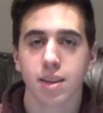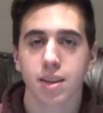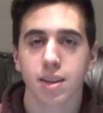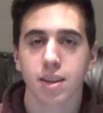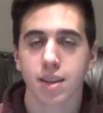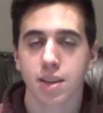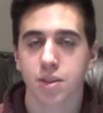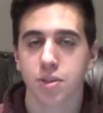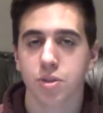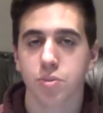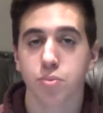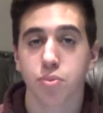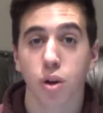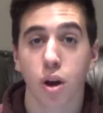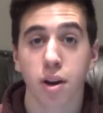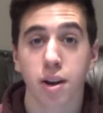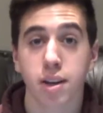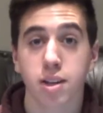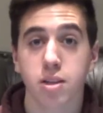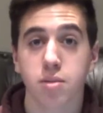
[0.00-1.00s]
yields
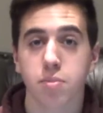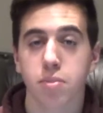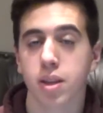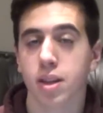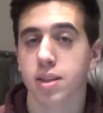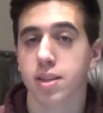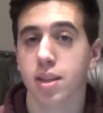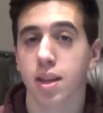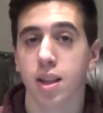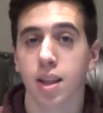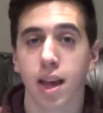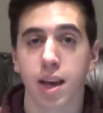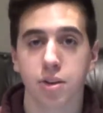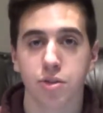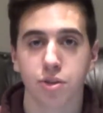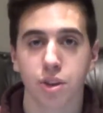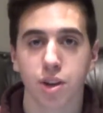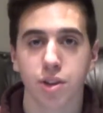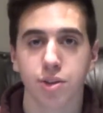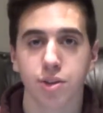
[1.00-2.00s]
products plus
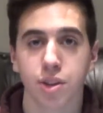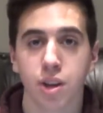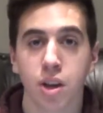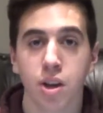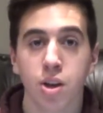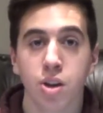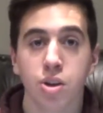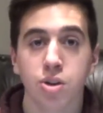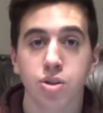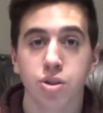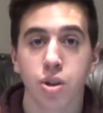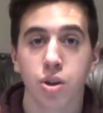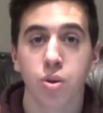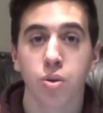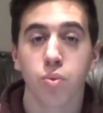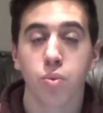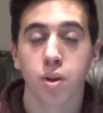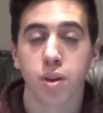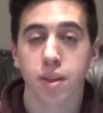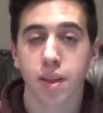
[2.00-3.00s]
electrons. So
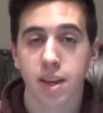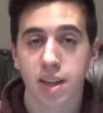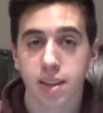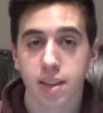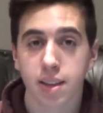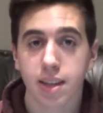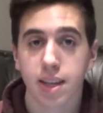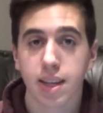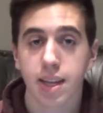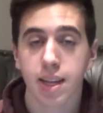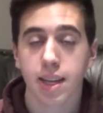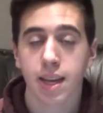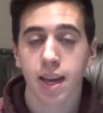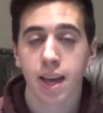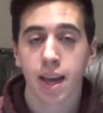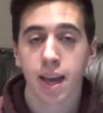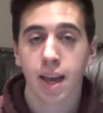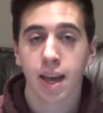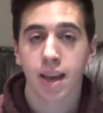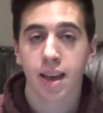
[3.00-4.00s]
within the
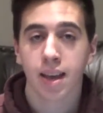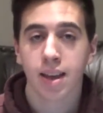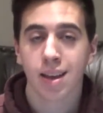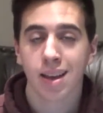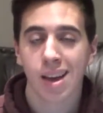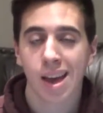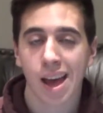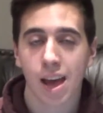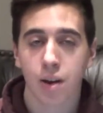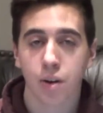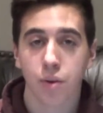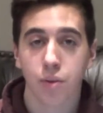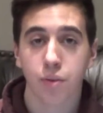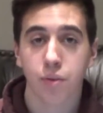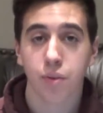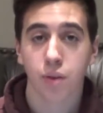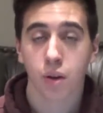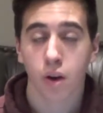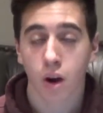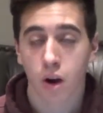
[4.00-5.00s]
anode
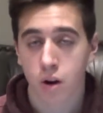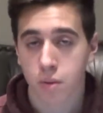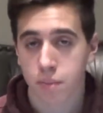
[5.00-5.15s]
for our